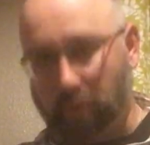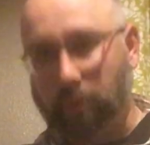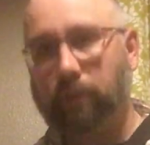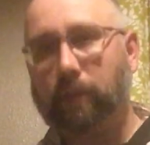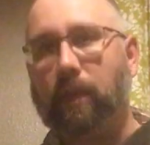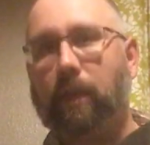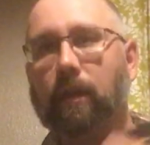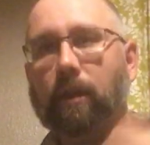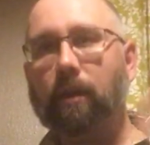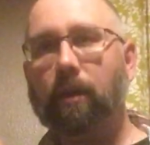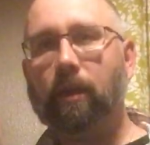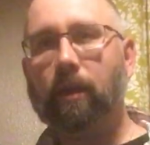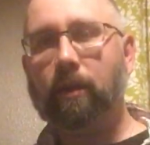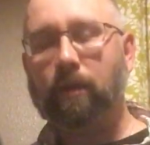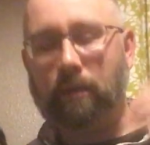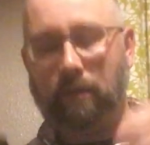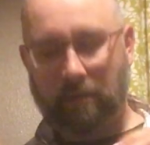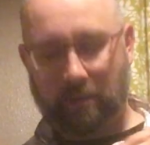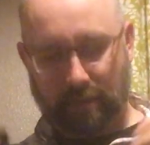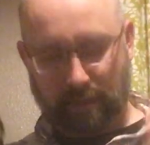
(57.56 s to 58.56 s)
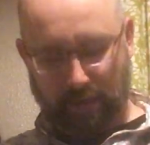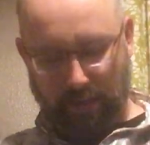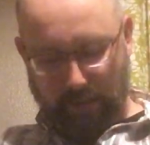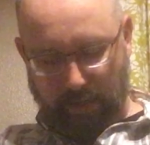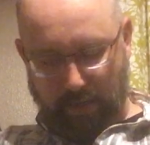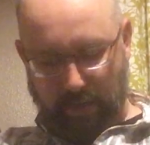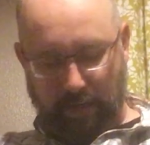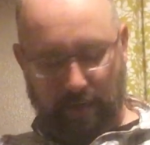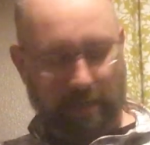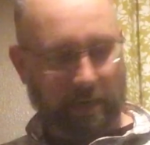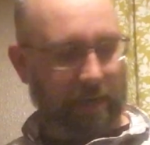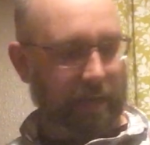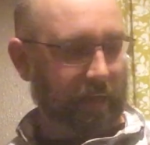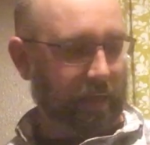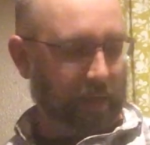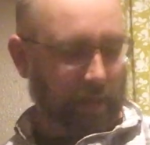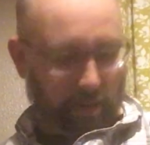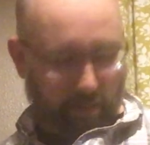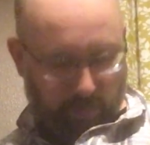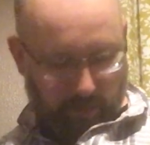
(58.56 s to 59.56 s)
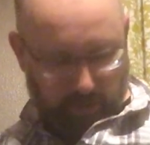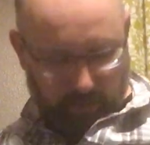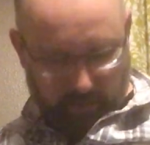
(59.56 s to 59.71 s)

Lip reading: Put that on, and then I'm